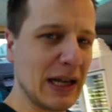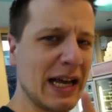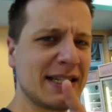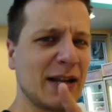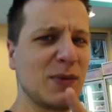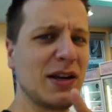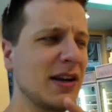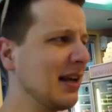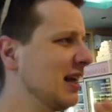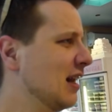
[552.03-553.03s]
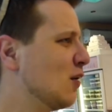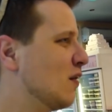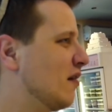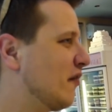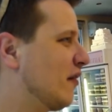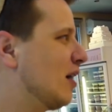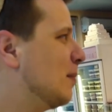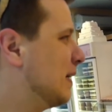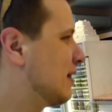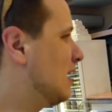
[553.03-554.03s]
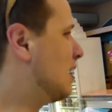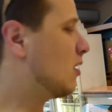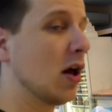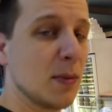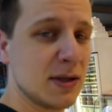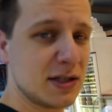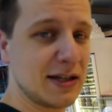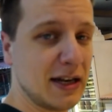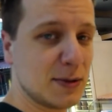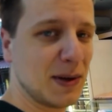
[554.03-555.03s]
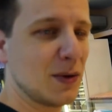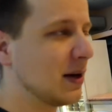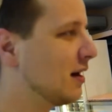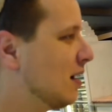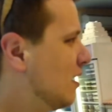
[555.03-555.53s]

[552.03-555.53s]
Last time we got a kilo of amygdala, almonds, that is, by the way.